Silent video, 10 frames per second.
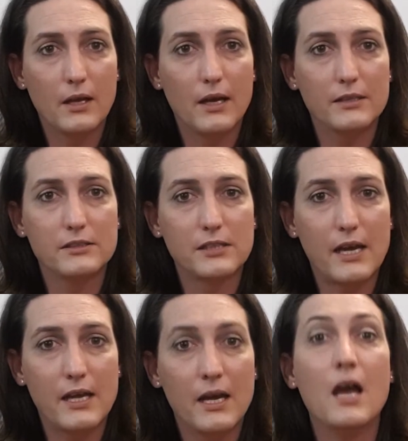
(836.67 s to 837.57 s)
and
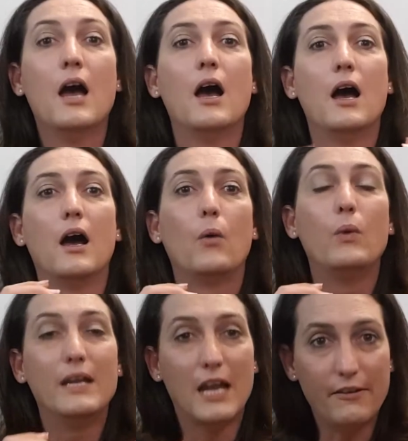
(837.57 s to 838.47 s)
say,
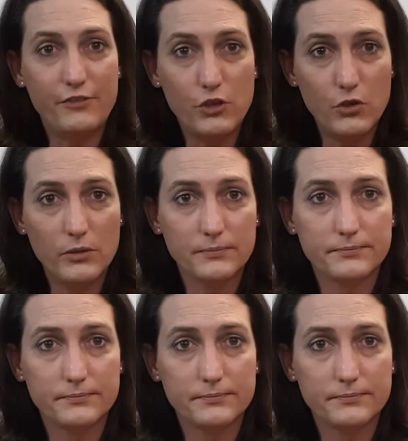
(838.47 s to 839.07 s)
we love you,